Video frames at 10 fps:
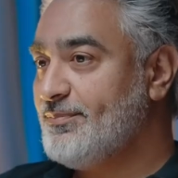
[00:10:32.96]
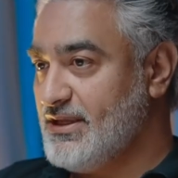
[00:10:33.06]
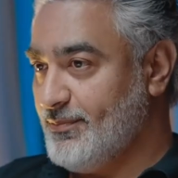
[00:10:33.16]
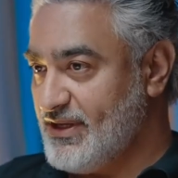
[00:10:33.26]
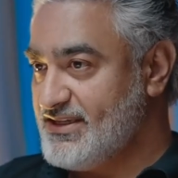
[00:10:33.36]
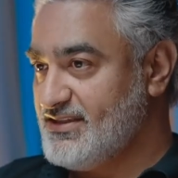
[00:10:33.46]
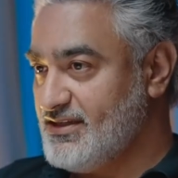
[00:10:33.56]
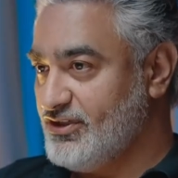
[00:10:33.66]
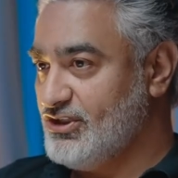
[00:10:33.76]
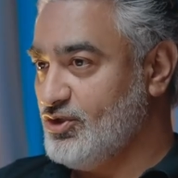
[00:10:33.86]
being based
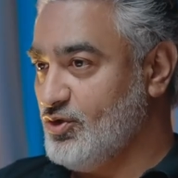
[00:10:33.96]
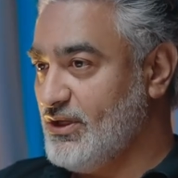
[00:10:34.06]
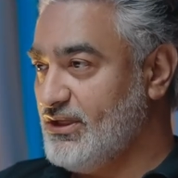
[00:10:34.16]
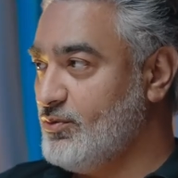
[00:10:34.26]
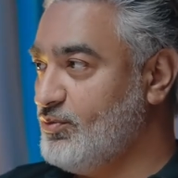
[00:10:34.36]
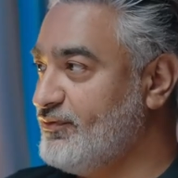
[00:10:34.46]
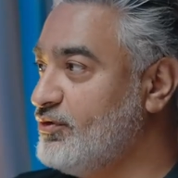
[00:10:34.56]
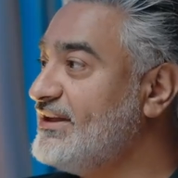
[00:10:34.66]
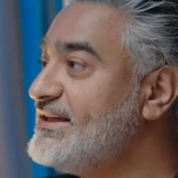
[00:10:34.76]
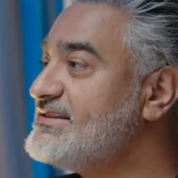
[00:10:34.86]
here in the UAE, we
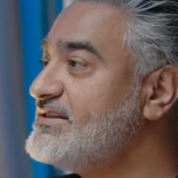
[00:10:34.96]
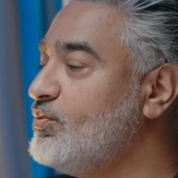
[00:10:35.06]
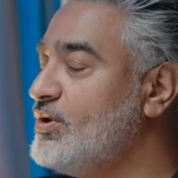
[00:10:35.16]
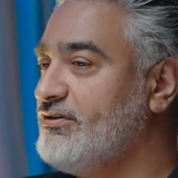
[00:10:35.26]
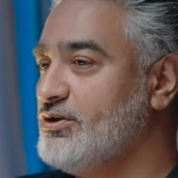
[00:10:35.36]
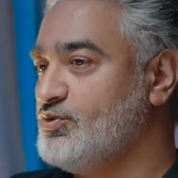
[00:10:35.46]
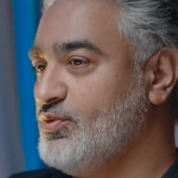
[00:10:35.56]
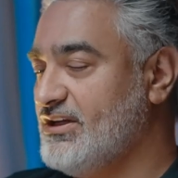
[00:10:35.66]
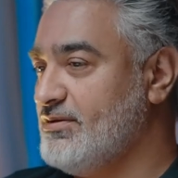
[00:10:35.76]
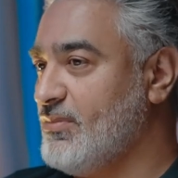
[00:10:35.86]
thought, let's see where else
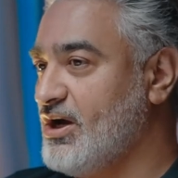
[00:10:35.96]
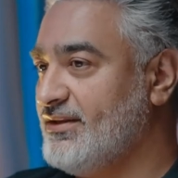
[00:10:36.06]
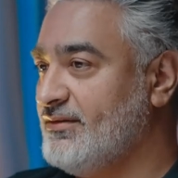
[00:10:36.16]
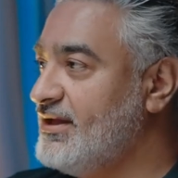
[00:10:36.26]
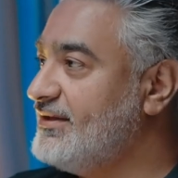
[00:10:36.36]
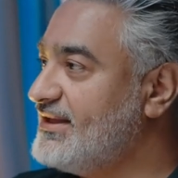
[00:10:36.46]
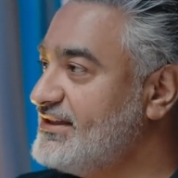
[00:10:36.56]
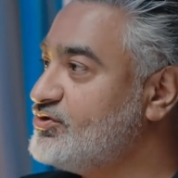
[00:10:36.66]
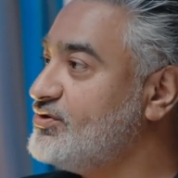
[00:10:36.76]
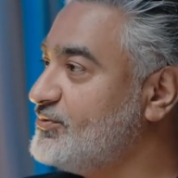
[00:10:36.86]
we can mine
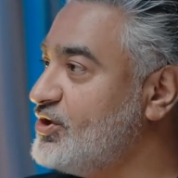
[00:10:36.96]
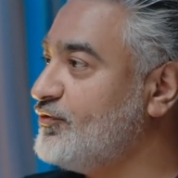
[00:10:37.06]
that's crypto